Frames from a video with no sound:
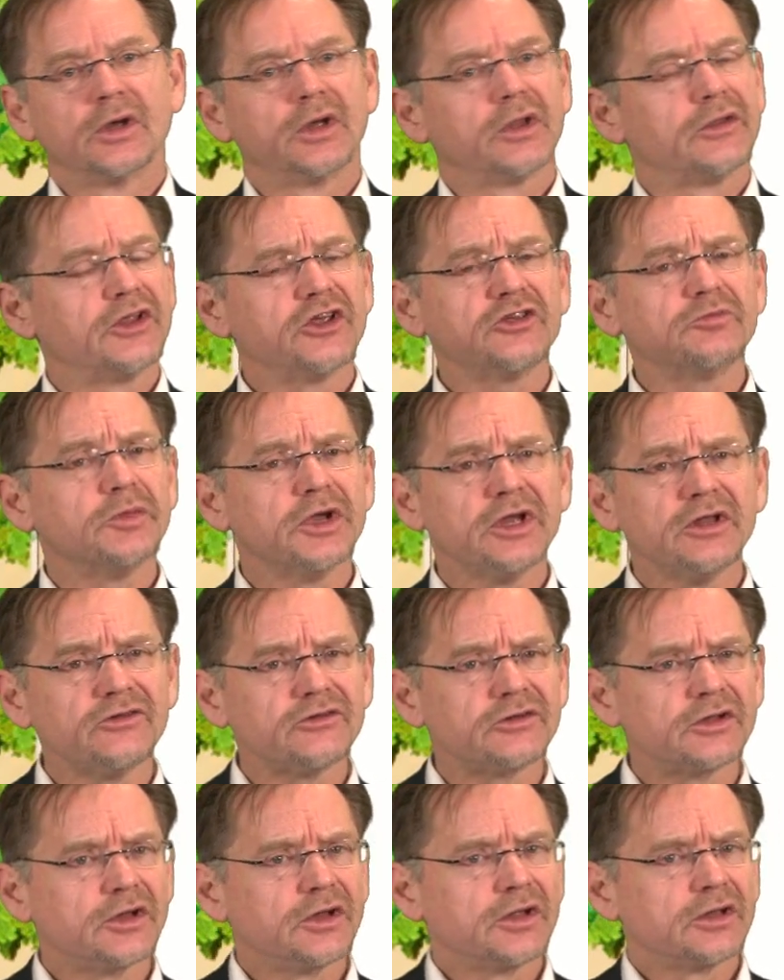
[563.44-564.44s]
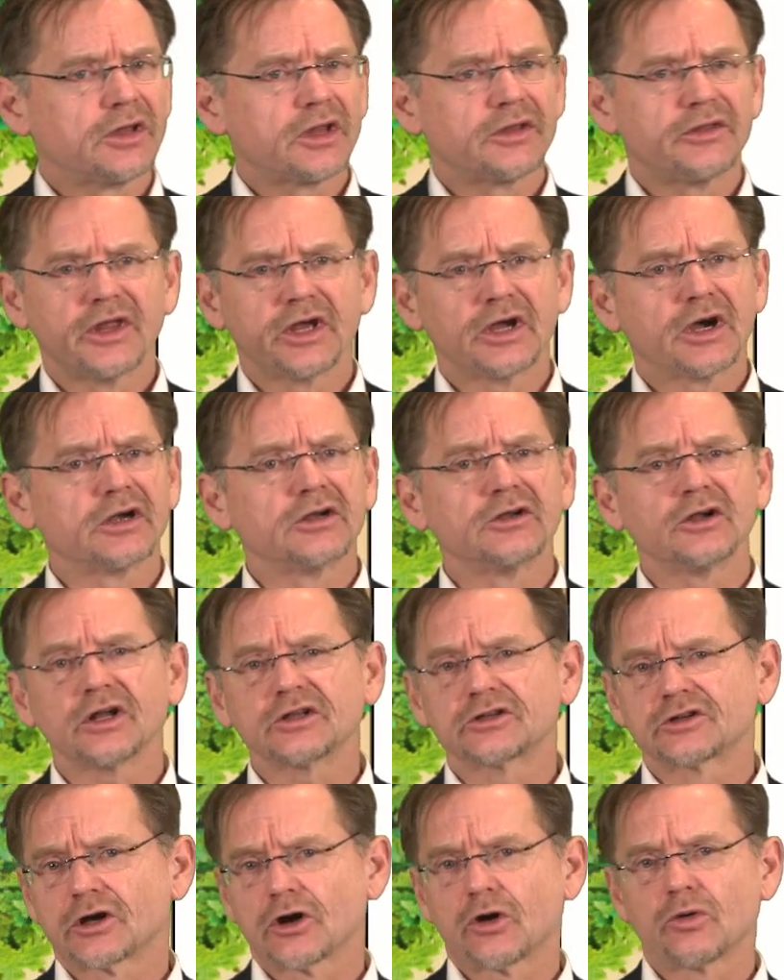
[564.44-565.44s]
This means that they are
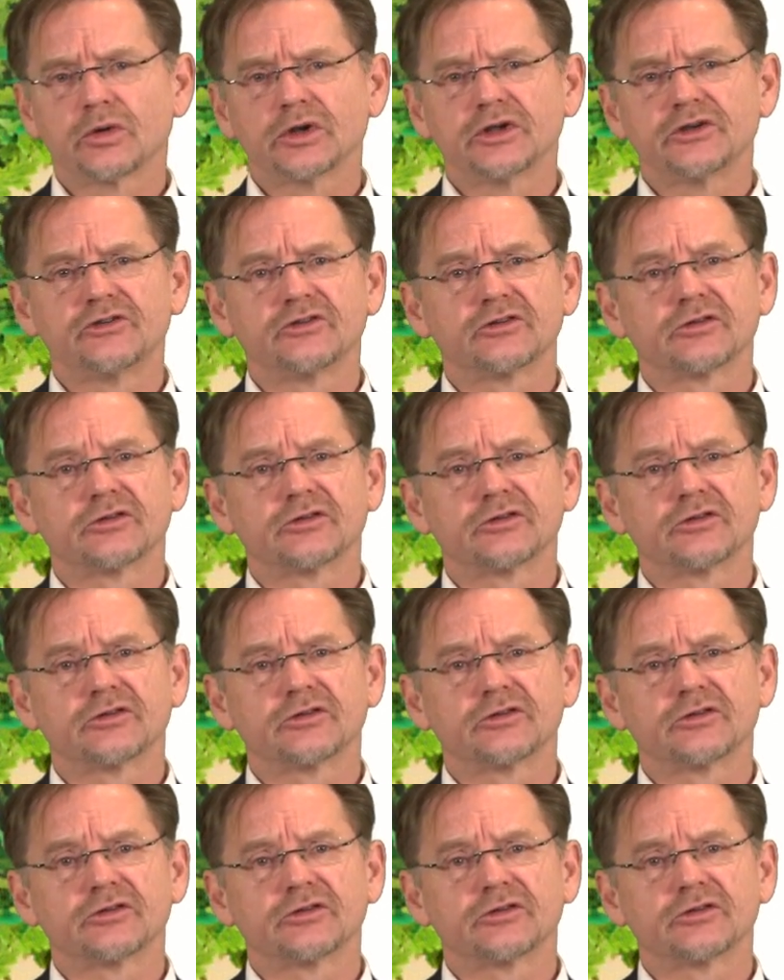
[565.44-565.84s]
not coalitions